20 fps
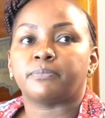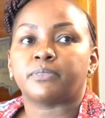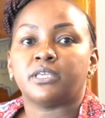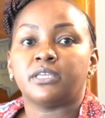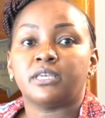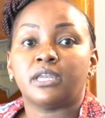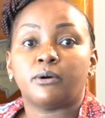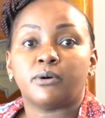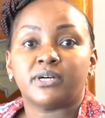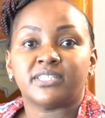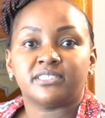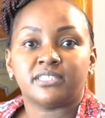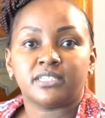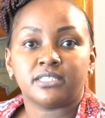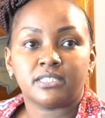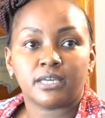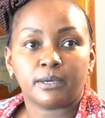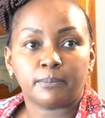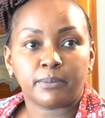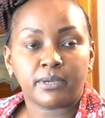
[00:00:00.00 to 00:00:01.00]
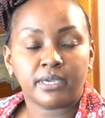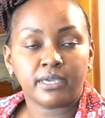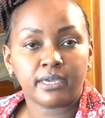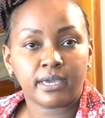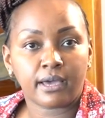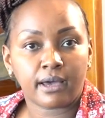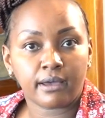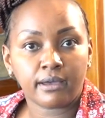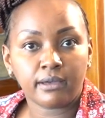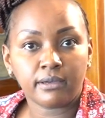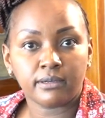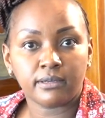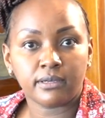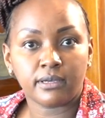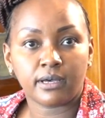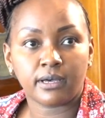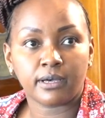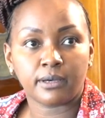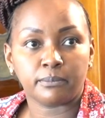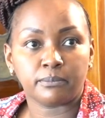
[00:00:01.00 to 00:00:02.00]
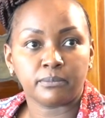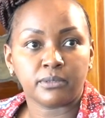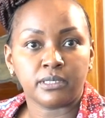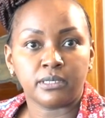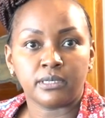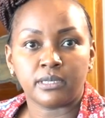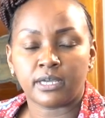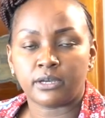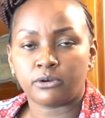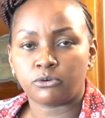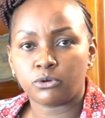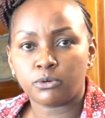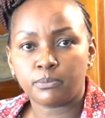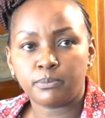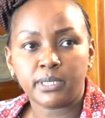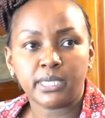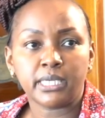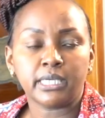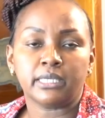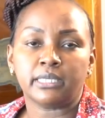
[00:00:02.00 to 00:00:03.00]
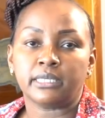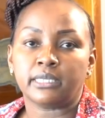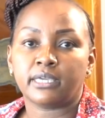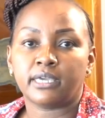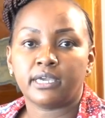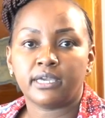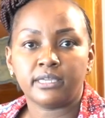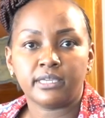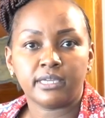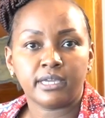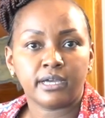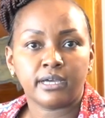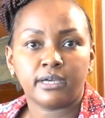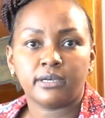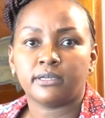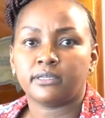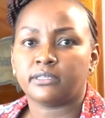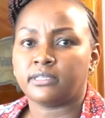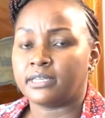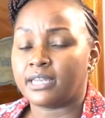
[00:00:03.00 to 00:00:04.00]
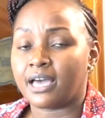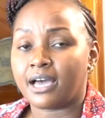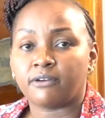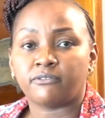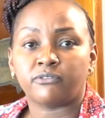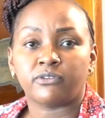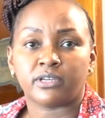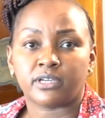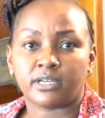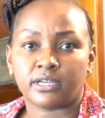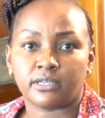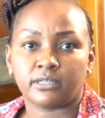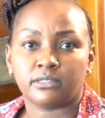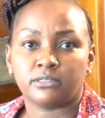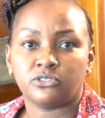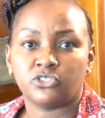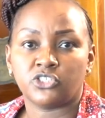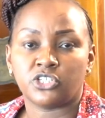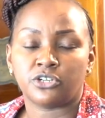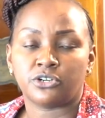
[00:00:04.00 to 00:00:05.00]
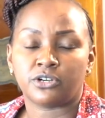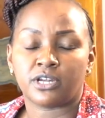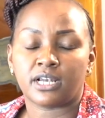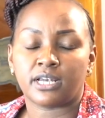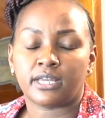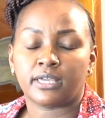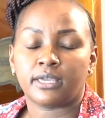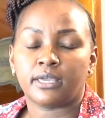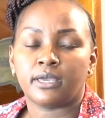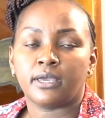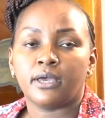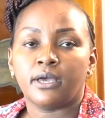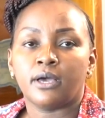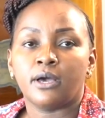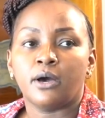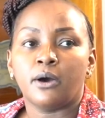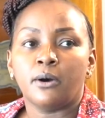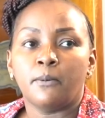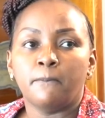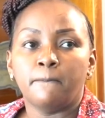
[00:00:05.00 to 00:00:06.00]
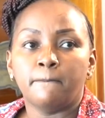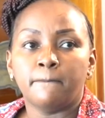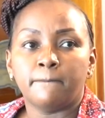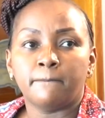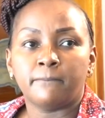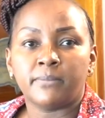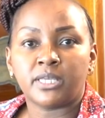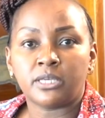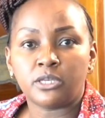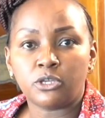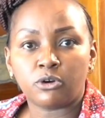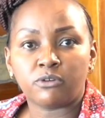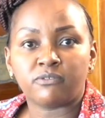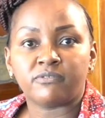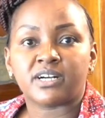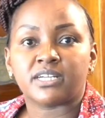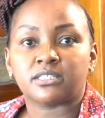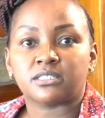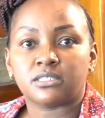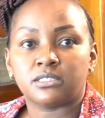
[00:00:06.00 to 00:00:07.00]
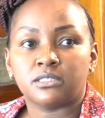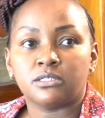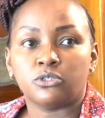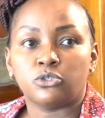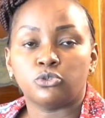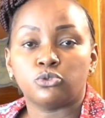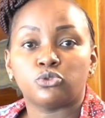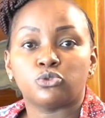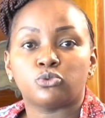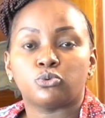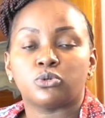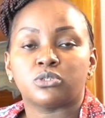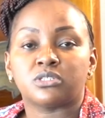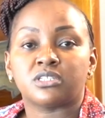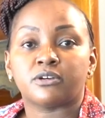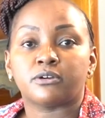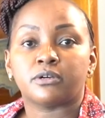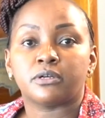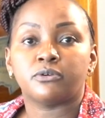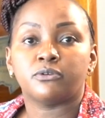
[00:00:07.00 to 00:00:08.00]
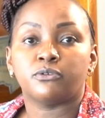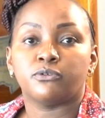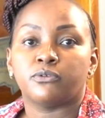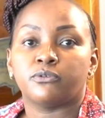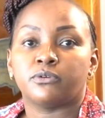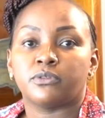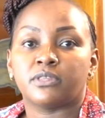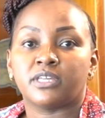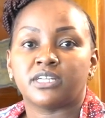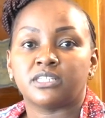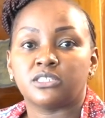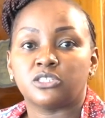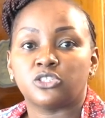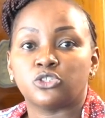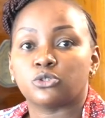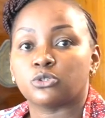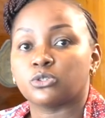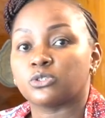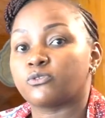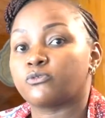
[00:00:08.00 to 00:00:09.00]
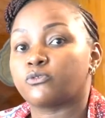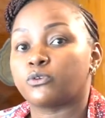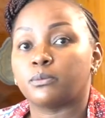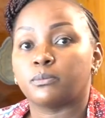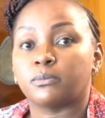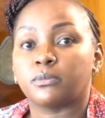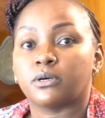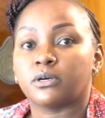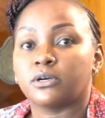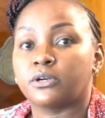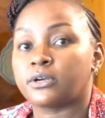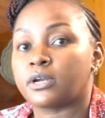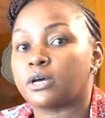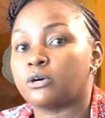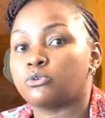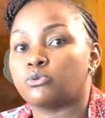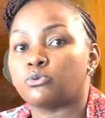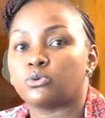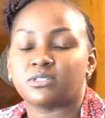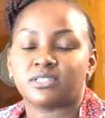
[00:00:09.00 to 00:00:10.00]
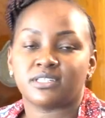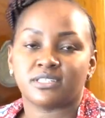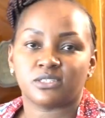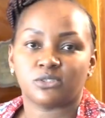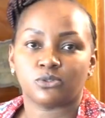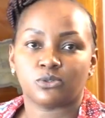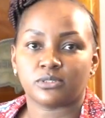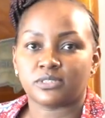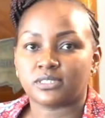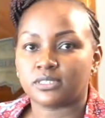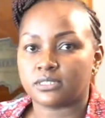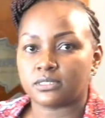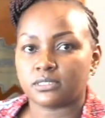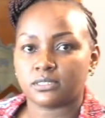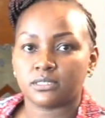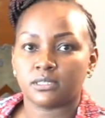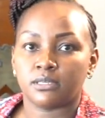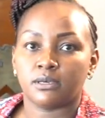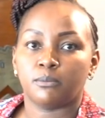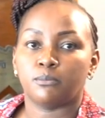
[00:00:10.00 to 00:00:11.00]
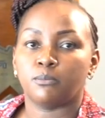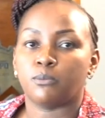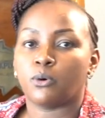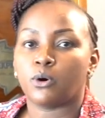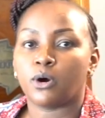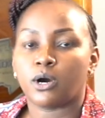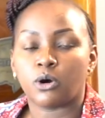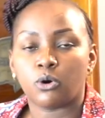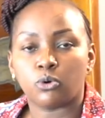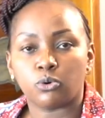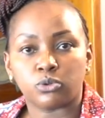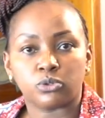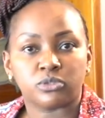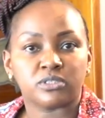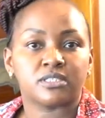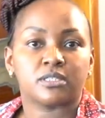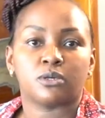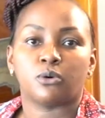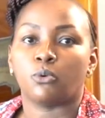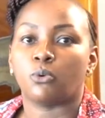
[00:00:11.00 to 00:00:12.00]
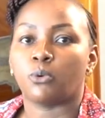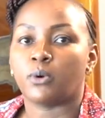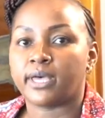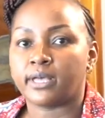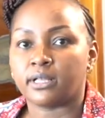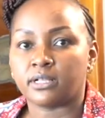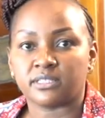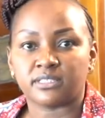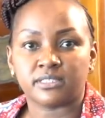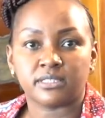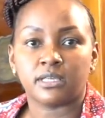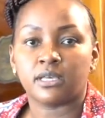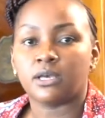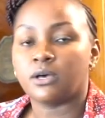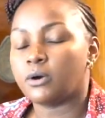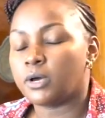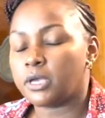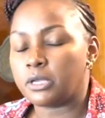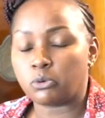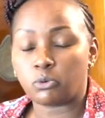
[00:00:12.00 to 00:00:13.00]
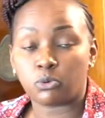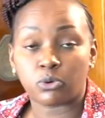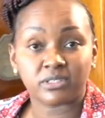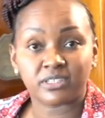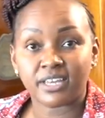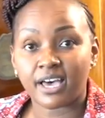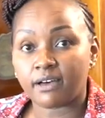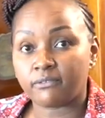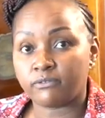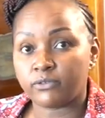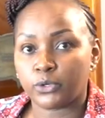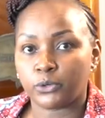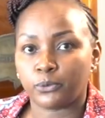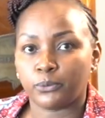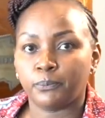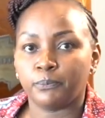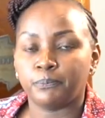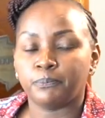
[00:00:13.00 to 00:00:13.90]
In our setup here, in Nairobi, in Kenya, in Africa generally, many of us use water that is sourced from groundwater sources, boreholes, wells, and what have you.